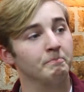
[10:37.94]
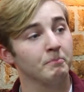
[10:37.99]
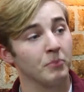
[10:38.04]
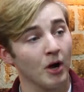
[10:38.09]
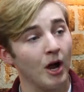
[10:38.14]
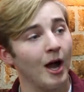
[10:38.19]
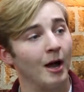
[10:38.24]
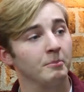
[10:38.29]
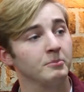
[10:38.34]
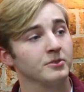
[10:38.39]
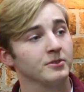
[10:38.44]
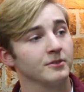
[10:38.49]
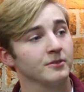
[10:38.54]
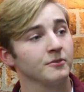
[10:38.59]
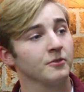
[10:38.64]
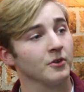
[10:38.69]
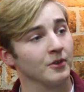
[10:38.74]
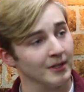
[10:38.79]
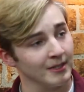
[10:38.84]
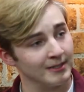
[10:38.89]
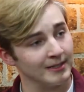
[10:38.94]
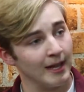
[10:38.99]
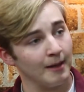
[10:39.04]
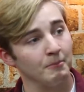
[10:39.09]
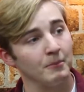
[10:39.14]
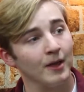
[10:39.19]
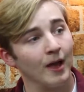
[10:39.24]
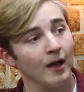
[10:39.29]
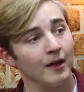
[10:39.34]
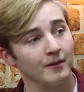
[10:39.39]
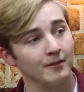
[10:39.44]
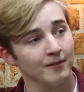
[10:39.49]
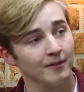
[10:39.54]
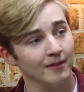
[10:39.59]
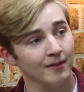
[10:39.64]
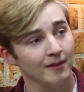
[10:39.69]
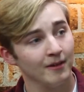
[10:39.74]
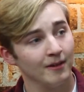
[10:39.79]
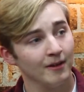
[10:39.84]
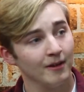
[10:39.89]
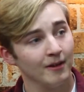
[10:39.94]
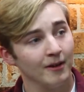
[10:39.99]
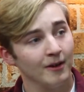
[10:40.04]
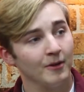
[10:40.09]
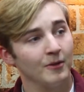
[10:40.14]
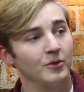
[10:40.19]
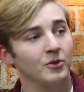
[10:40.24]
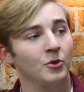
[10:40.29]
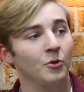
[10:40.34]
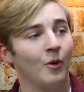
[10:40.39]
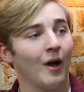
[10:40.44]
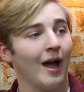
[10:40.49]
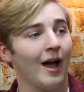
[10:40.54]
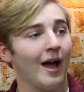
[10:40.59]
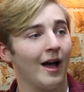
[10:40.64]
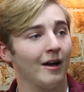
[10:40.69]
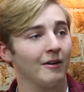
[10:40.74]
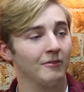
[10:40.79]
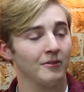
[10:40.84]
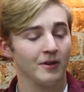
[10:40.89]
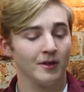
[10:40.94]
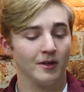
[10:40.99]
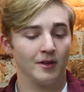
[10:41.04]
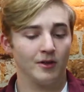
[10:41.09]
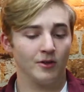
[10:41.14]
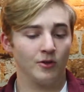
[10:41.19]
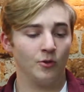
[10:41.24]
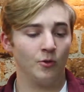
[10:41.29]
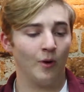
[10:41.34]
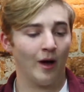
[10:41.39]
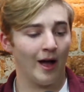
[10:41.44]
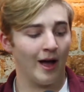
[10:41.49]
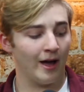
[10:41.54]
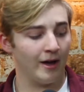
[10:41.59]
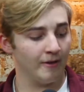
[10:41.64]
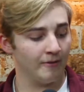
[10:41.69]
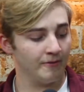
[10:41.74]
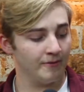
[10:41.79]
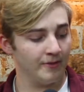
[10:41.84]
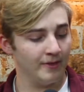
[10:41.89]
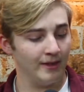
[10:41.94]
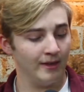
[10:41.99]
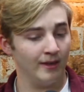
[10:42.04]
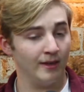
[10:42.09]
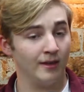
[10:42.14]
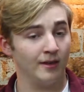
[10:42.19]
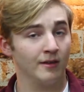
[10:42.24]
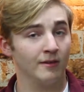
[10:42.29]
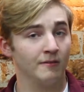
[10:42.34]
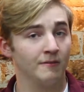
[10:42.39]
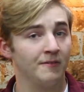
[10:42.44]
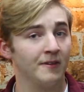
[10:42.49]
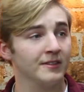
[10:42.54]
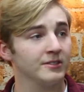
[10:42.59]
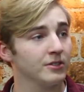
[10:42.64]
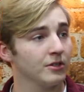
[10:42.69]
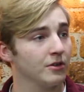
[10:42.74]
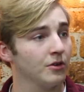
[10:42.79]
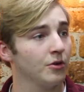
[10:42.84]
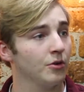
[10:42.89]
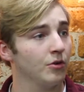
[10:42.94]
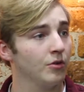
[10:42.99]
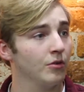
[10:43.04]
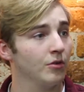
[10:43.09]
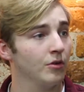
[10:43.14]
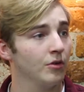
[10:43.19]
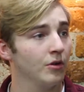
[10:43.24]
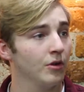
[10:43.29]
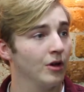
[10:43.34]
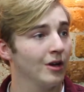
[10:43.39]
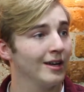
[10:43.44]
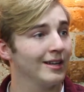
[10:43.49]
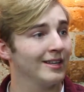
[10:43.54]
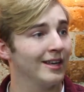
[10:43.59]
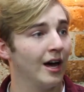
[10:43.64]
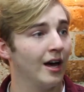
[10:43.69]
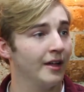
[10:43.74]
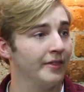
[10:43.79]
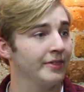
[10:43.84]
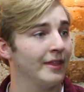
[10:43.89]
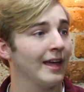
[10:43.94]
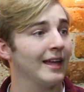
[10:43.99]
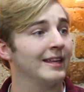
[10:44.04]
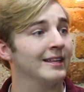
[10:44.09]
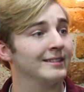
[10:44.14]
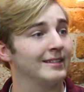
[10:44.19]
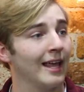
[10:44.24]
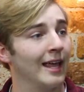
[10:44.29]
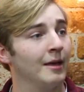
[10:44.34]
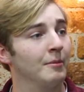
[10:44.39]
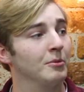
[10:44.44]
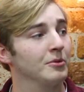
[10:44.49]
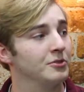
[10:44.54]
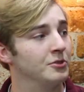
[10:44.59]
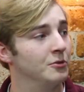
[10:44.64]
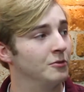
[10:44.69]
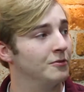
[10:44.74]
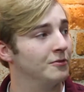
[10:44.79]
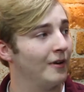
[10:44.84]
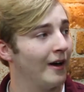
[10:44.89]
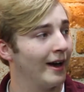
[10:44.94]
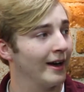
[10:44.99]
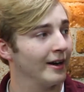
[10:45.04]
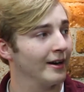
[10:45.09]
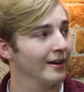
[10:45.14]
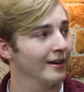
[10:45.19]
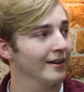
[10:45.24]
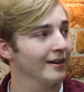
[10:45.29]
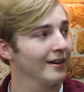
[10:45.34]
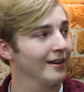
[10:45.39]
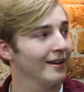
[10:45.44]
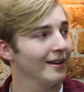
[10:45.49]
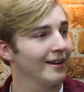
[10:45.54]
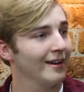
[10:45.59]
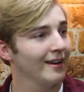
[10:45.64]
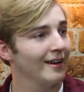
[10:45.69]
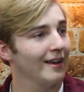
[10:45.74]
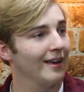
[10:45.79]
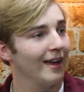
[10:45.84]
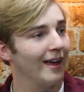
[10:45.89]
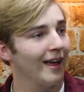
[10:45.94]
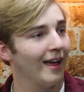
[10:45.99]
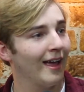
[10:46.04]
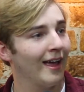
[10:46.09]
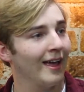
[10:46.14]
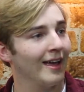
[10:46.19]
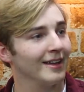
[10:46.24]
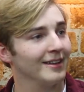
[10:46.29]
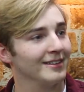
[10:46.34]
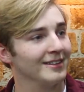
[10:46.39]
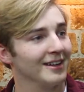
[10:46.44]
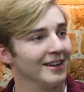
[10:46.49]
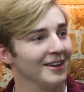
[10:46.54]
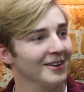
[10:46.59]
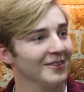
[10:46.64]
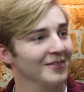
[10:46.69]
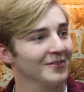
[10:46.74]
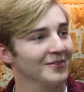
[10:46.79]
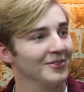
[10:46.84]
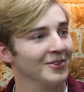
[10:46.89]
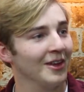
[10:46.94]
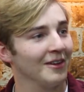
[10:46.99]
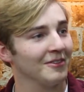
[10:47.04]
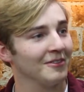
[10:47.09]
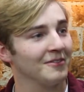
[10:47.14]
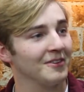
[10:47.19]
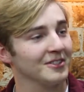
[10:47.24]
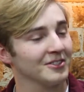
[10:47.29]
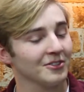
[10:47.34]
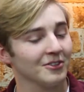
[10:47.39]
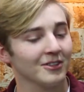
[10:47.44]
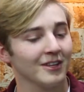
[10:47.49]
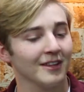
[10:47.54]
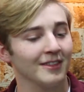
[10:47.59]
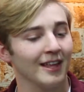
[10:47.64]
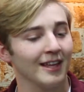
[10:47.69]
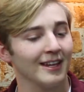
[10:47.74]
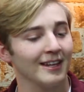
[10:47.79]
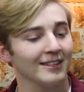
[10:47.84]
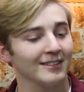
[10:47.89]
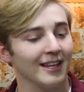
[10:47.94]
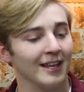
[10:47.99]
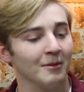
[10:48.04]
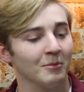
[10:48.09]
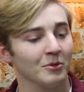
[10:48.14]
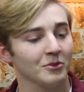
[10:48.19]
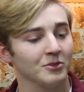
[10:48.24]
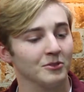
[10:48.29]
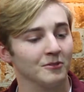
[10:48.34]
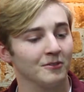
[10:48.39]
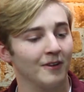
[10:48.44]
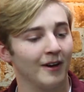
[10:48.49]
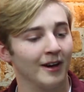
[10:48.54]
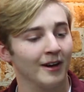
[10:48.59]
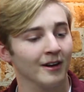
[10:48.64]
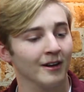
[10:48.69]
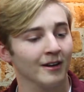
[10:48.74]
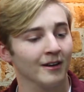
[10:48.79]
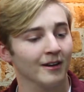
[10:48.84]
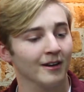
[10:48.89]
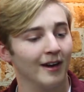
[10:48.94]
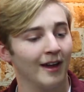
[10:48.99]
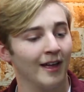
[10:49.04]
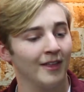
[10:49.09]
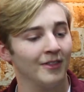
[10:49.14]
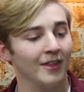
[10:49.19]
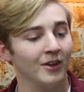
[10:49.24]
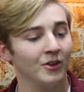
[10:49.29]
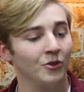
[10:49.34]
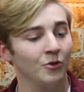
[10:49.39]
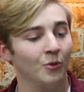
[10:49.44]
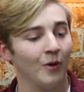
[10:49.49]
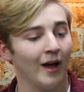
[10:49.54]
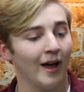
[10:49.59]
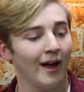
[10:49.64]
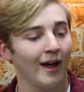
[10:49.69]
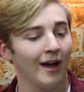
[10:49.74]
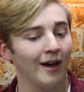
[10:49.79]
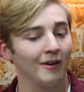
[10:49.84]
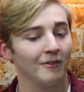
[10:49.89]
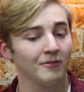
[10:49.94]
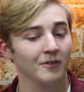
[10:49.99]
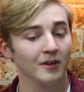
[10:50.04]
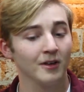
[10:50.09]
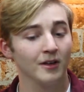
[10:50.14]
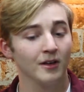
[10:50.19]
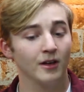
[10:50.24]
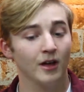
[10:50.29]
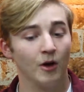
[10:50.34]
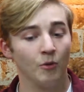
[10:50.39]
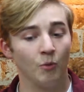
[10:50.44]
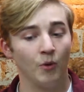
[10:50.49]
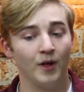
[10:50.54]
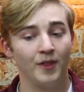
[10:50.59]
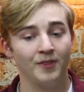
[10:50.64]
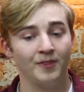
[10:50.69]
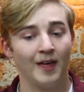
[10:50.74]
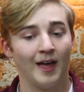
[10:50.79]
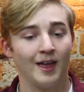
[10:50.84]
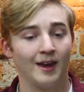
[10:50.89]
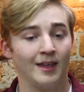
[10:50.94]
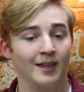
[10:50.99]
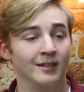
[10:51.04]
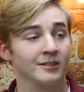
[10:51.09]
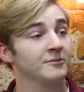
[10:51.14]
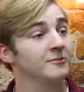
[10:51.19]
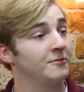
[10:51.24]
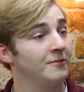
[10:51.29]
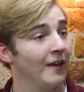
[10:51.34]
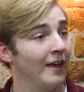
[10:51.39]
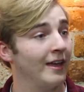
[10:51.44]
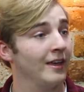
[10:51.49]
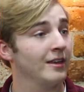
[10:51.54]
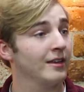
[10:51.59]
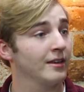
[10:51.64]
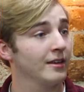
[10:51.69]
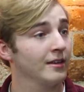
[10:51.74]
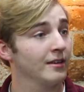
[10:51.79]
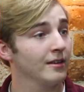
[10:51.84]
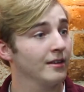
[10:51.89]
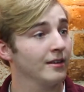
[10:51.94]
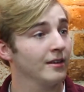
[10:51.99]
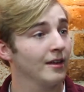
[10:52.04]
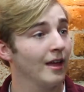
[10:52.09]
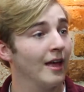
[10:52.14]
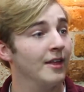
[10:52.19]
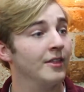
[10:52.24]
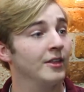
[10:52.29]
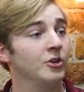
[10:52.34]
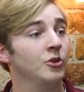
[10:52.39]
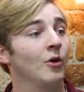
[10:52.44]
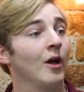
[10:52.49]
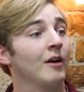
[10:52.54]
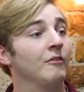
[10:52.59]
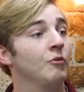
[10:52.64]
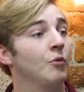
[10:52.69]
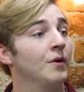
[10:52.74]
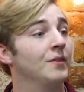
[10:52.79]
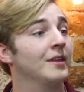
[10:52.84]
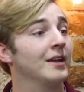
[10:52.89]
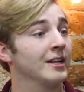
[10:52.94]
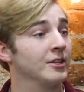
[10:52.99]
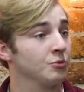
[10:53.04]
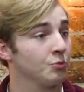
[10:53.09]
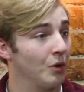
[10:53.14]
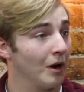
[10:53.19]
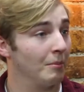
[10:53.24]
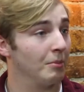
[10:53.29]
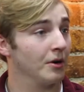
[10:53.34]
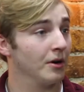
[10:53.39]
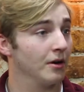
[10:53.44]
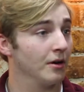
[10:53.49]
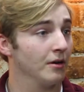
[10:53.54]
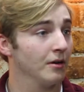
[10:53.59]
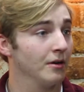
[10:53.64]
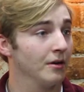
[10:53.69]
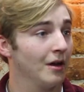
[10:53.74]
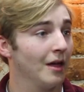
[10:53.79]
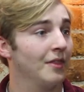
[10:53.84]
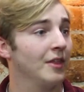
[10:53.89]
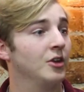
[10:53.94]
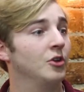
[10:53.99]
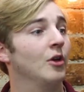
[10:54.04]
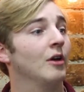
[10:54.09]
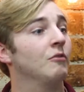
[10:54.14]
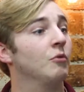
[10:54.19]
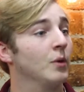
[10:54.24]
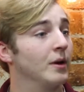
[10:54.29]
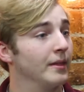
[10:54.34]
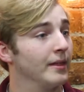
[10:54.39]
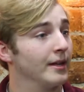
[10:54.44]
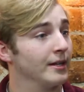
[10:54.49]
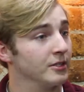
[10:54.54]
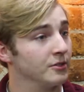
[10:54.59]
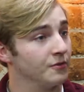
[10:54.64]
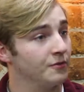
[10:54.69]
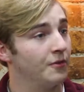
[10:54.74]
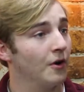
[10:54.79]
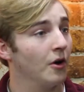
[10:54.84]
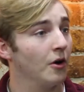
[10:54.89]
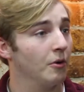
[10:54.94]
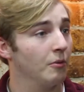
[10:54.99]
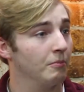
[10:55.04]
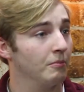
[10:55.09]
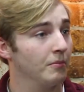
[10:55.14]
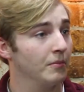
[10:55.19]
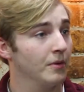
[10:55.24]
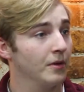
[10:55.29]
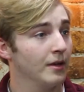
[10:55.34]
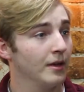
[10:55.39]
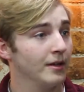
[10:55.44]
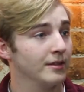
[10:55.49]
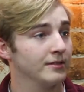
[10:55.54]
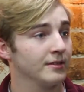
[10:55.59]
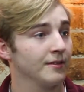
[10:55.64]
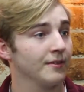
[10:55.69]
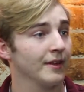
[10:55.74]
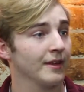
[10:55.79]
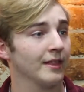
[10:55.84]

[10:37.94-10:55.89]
props for the same gun. You have the physical gun that is able to fire, and you have the physical gun that is able to fire, and then you have one that is fake, and then you have one that is rubber, and then you have one that is foam, stuff